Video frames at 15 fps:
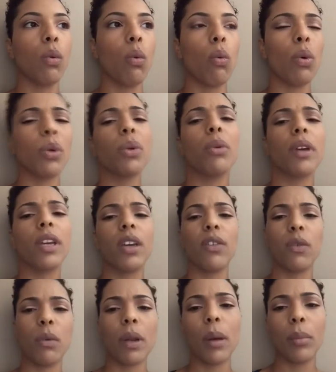wondering
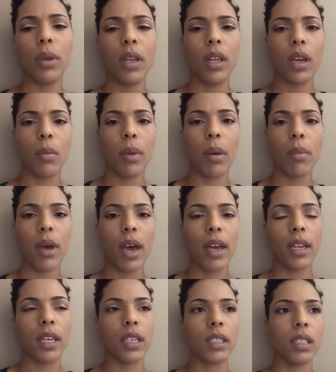if what I'm putting in my
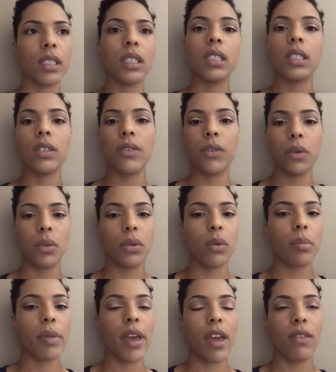body is good for it or
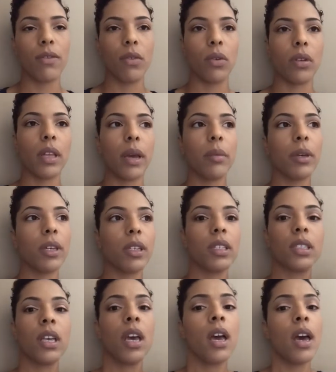bad for it. Like,
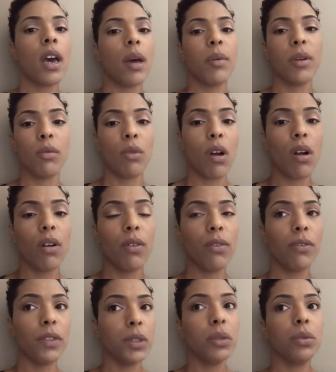because raw
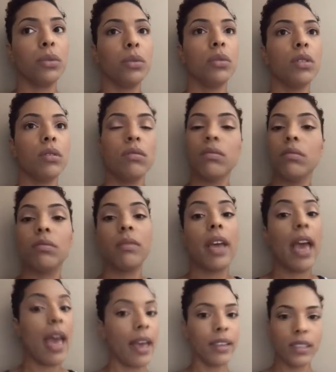foods
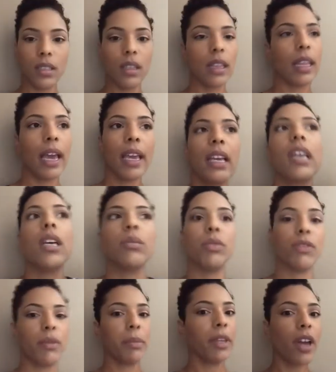it comes
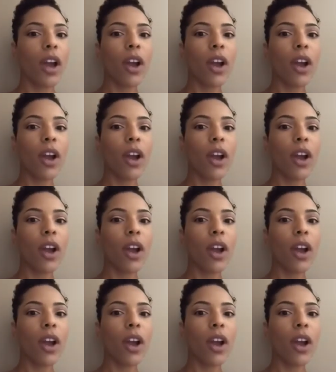from the